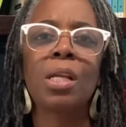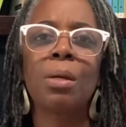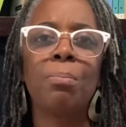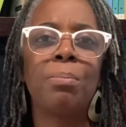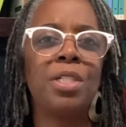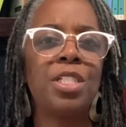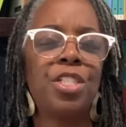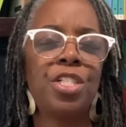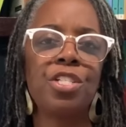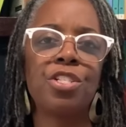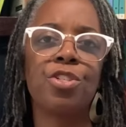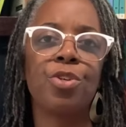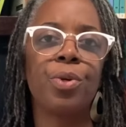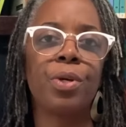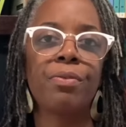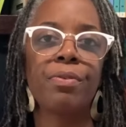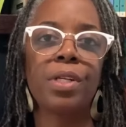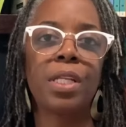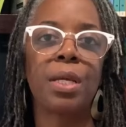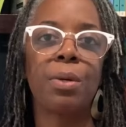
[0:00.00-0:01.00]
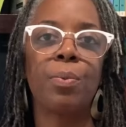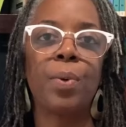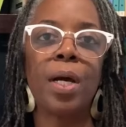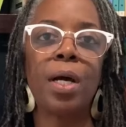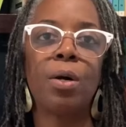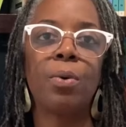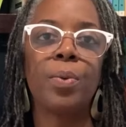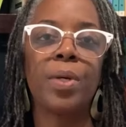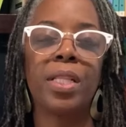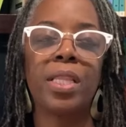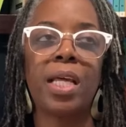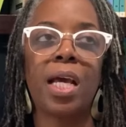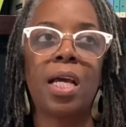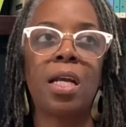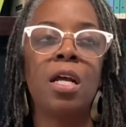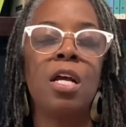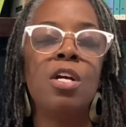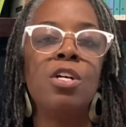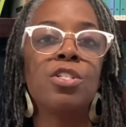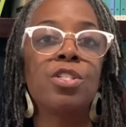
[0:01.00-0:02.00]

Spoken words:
But she's doing really well with that.